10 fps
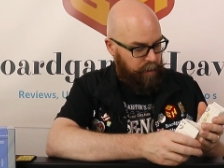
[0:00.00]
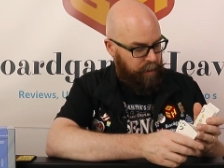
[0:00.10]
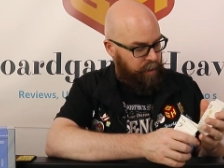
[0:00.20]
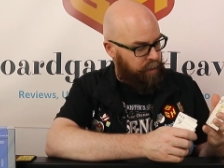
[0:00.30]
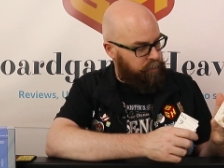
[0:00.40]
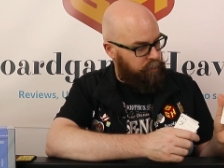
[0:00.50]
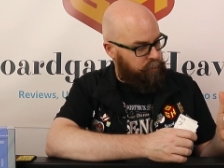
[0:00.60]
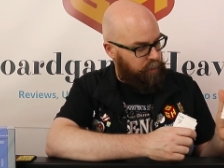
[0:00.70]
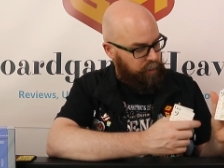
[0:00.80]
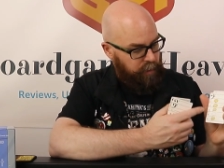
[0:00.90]
And
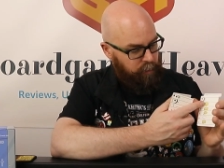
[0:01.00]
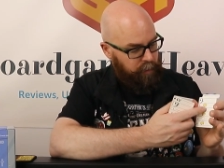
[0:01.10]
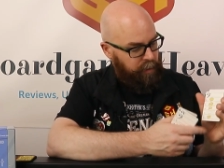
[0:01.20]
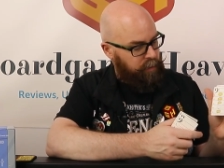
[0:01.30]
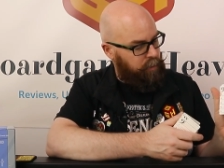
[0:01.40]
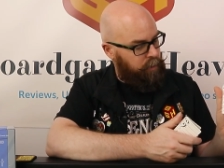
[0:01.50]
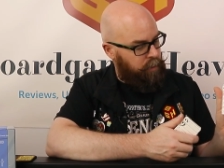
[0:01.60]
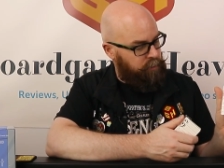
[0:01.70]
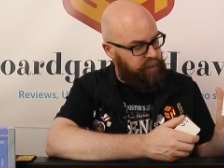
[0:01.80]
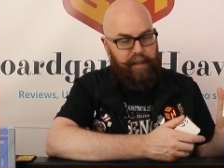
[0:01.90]
you've got here like
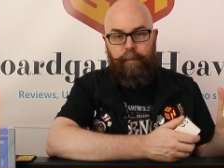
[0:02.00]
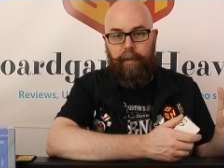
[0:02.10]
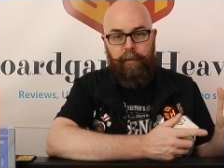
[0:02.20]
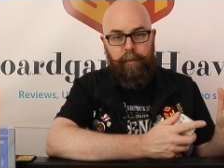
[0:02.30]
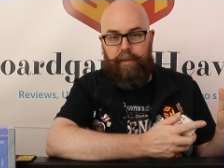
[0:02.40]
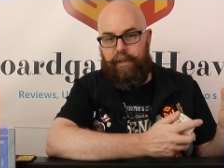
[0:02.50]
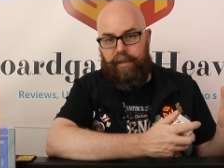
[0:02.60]
text balloons in